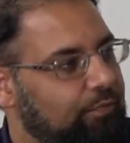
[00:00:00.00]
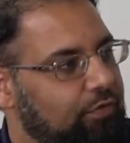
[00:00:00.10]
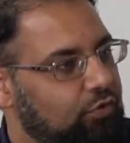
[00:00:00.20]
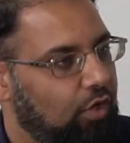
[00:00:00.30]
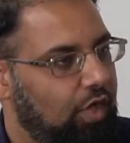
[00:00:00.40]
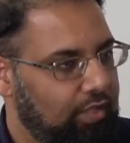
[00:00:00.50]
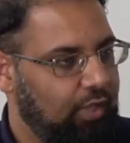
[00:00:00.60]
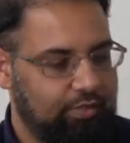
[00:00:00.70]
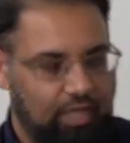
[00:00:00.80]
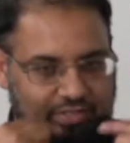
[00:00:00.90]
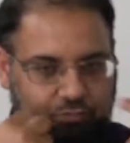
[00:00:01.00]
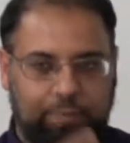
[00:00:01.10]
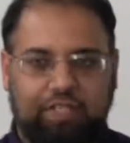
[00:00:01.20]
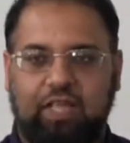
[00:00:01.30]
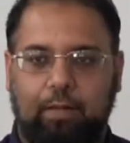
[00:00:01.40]
So I
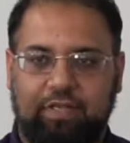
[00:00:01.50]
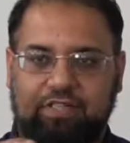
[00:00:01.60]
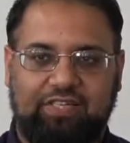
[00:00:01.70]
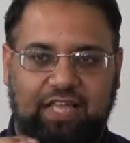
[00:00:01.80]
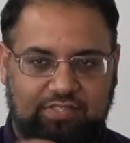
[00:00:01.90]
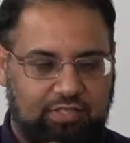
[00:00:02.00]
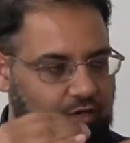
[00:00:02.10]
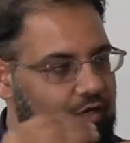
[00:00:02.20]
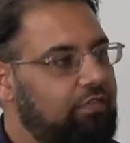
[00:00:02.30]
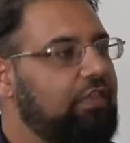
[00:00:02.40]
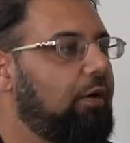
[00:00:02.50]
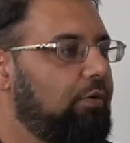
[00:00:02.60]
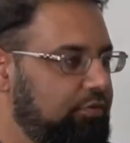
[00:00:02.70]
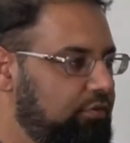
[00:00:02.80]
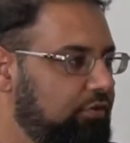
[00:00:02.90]
repeat that because that's the kind of dawah I
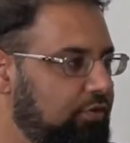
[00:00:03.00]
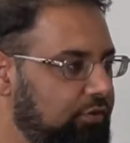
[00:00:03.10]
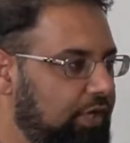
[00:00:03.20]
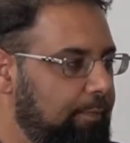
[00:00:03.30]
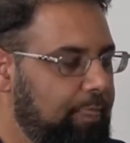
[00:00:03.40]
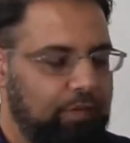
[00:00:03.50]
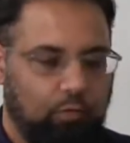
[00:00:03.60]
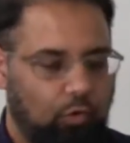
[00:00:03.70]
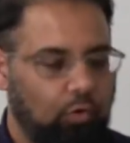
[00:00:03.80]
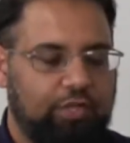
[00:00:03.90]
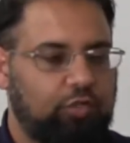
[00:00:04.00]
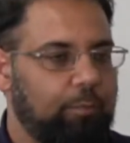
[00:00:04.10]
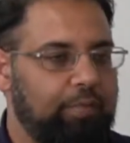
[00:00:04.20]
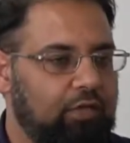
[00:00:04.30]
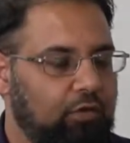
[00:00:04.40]
want you to do, yeah? Or it
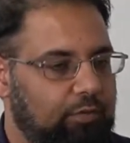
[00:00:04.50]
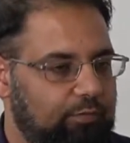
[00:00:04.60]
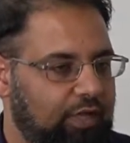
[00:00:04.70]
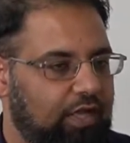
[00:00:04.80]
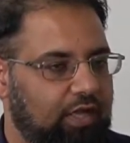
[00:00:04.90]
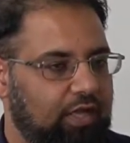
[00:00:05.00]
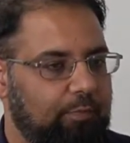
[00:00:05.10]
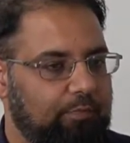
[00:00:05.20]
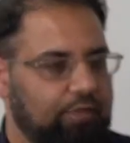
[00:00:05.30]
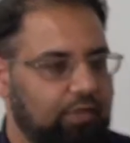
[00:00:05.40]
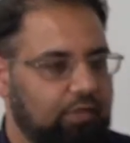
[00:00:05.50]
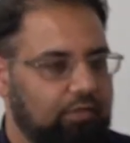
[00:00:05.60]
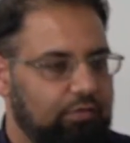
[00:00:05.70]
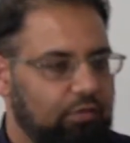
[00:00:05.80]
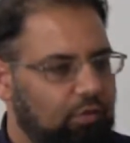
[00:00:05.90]
could be, look,
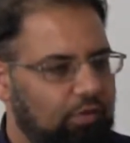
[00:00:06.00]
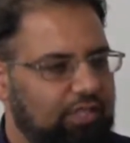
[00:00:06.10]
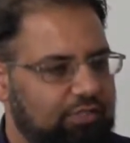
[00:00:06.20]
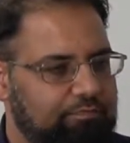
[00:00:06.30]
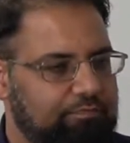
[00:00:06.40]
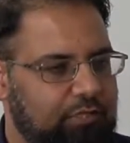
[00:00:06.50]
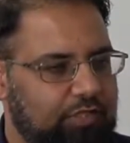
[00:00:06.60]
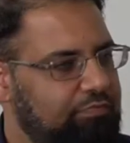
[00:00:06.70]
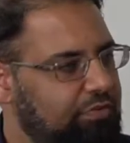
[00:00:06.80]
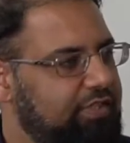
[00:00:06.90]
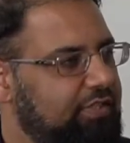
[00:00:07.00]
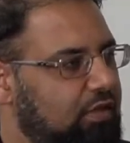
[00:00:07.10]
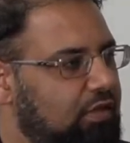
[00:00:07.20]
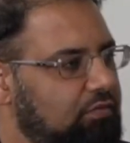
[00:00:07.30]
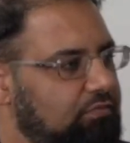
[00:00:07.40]
you know what, let's pray
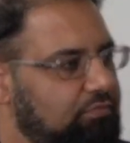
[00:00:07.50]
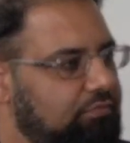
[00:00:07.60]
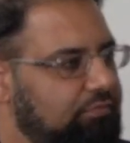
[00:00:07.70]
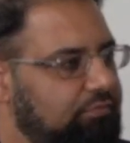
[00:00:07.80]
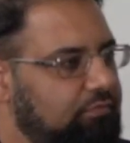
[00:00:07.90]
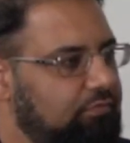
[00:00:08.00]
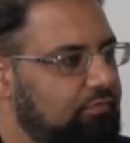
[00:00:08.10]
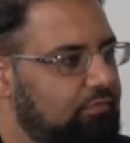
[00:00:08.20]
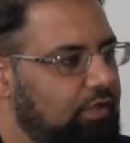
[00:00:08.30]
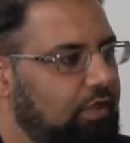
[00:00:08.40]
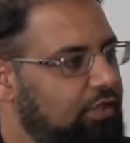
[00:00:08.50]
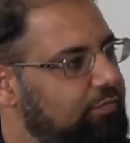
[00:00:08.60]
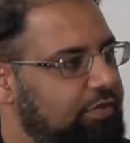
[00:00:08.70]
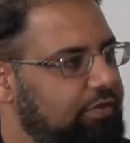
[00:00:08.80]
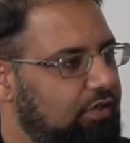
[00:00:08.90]
salah. Yeah, let's
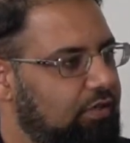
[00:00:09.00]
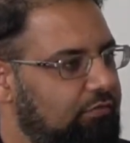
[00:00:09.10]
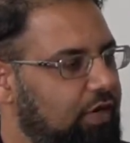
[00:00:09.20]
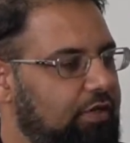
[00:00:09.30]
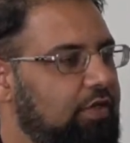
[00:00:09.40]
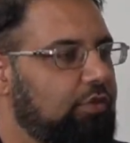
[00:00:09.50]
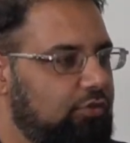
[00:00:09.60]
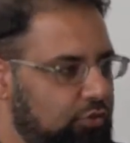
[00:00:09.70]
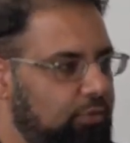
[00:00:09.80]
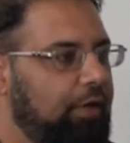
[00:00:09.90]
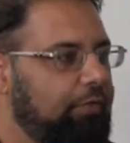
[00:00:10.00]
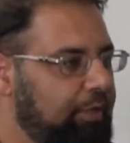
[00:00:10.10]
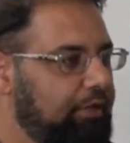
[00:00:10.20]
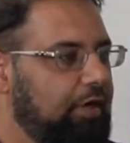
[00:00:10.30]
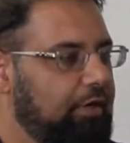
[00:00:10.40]
pray salah, right? So you might have to
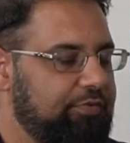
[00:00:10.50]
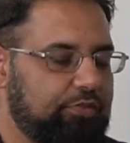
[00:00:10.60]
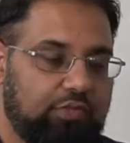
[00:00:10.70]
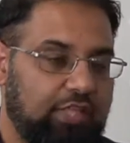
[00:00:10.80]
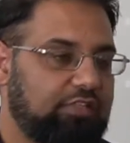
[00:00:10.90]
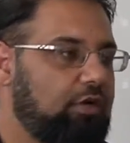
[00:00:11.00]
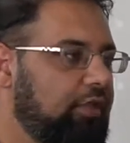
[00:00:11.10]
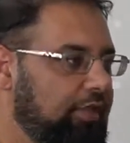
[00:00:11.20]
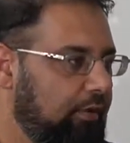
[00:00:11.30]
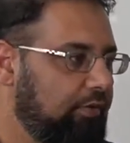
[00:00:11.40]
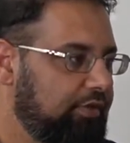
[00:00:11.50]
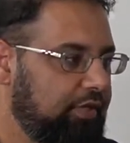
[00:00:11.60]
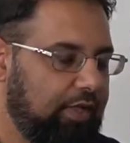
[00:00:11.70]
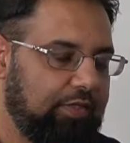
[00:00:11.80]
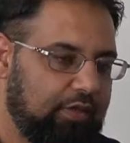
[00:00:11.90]
bring around up. So that's the kind of dawah,
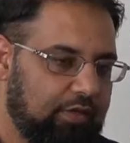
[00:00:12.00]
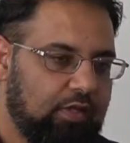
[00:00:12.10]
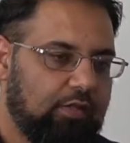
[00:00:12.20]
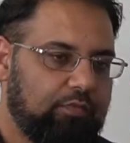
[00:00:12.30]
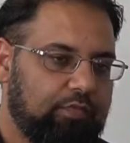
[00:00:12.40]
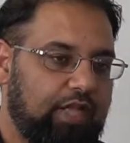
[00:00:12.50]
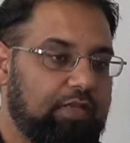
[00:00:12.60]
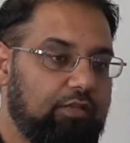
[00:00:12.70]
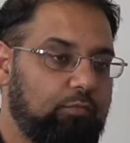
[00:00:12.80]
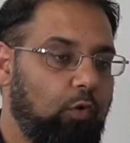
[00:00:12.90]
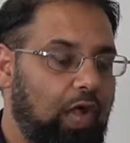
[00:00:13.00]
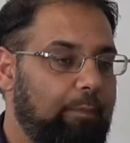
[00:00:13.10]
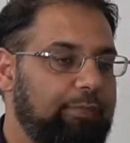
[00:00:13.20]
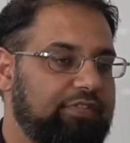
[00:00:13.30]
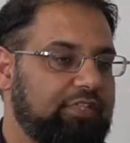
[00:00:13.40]
yeah. And then what
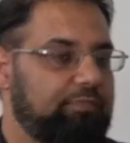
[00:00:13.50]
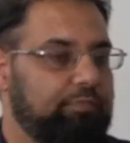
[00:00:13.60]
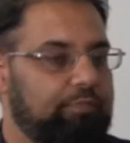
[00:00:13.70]
happens is,